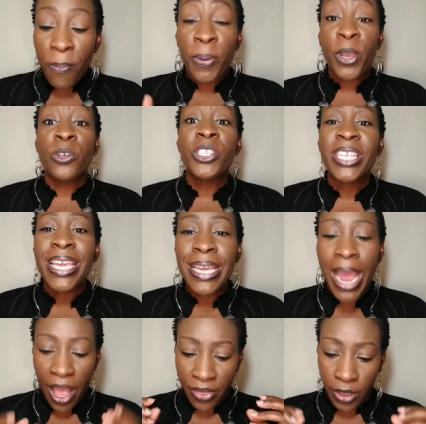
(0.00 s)

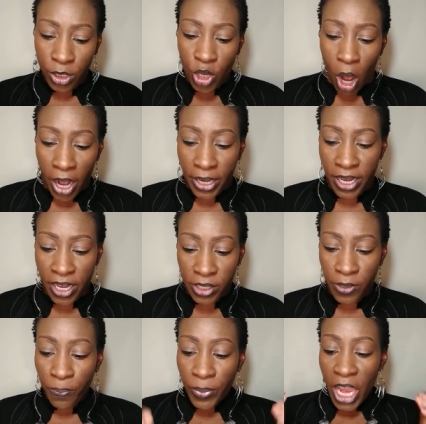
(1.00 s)
piercing the
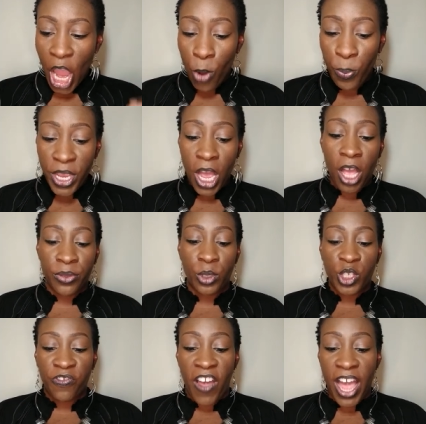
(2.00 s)
darkness, helping
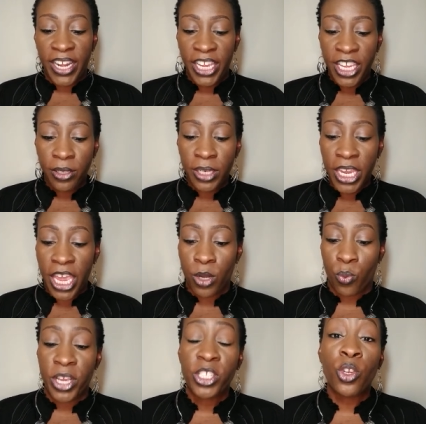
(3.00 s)
others find healing
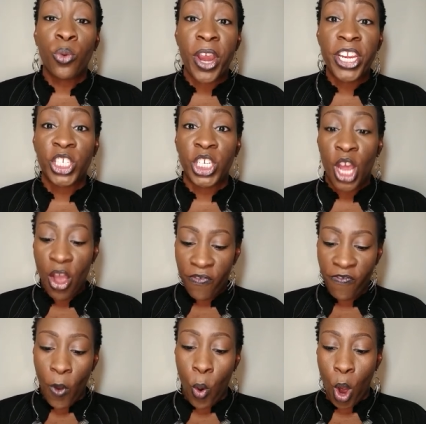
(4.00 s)
and restoration
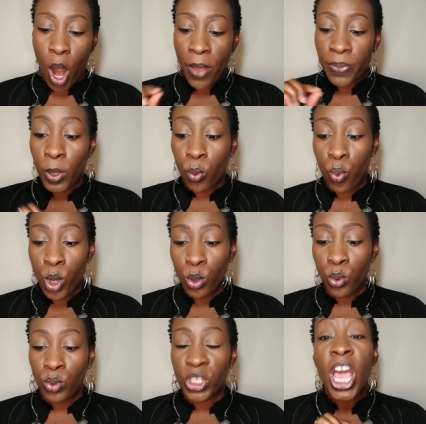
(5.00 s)
for the
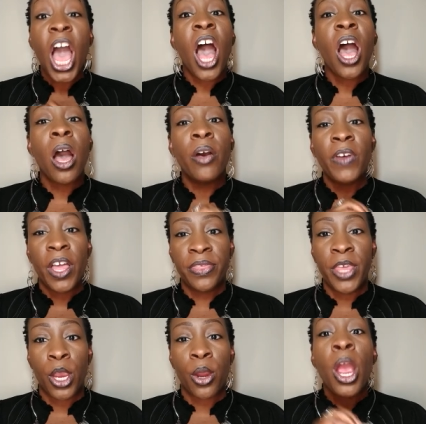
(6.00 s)
wounds of
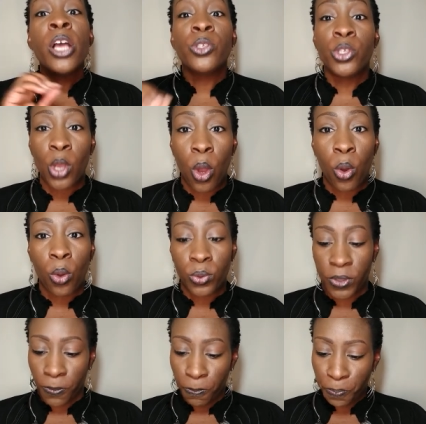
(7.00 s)
their
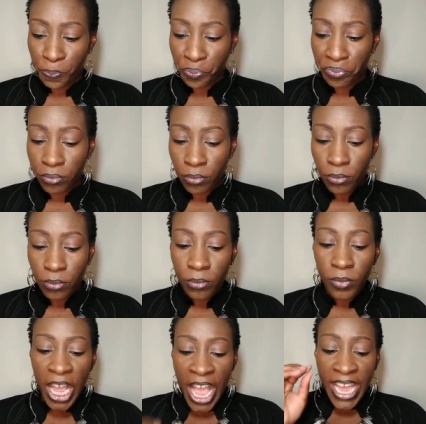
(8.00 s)
souls.
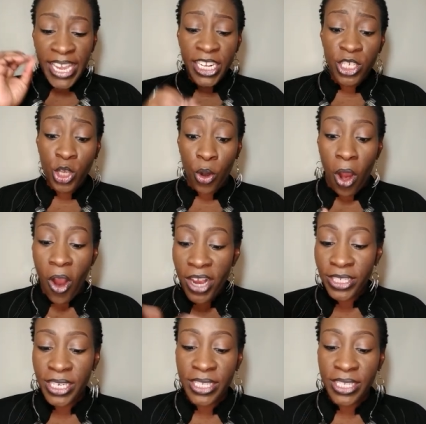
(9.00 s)
It is her heart's